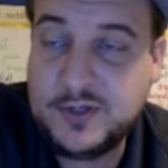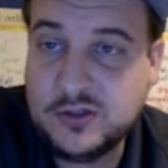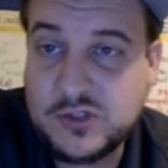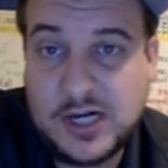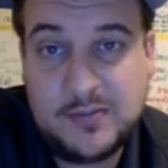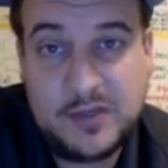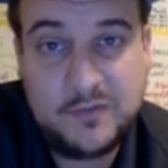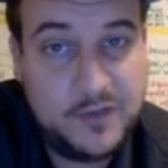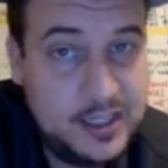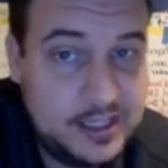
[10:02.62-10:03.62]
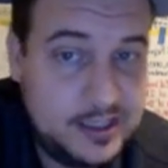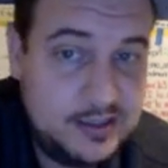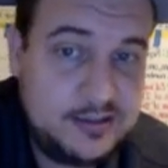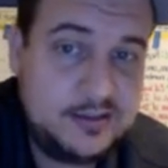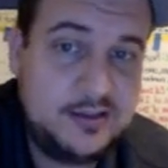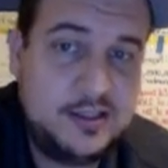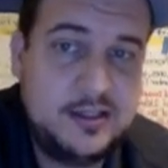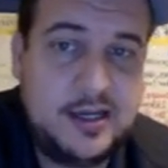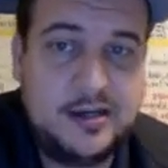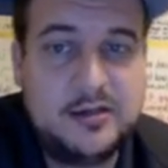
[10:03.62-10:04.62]
trying to be funny in
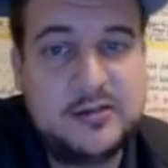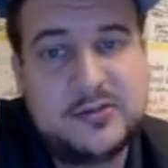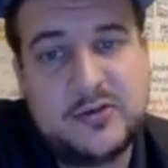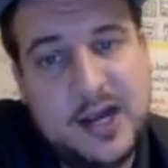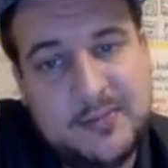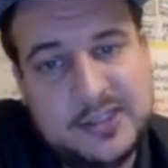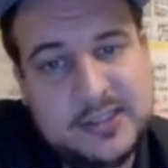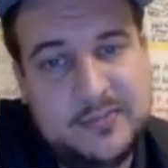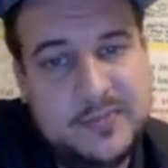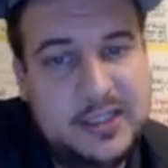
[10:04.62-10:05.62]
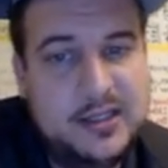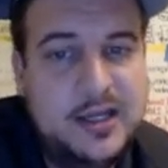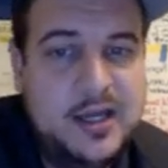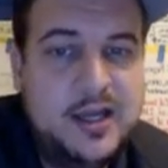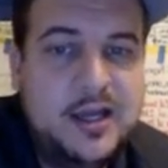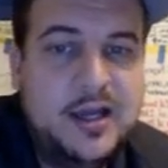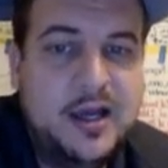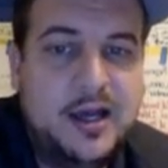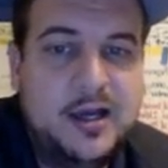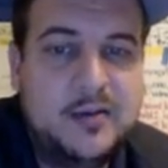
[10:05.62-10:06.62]
how you're describing something,
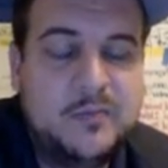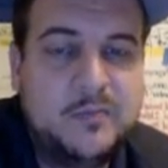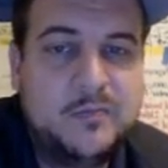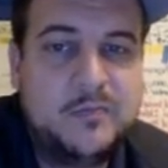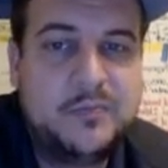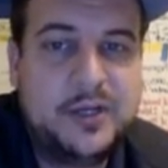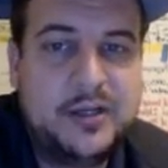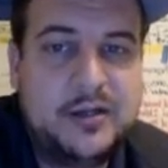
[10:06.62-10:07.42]
but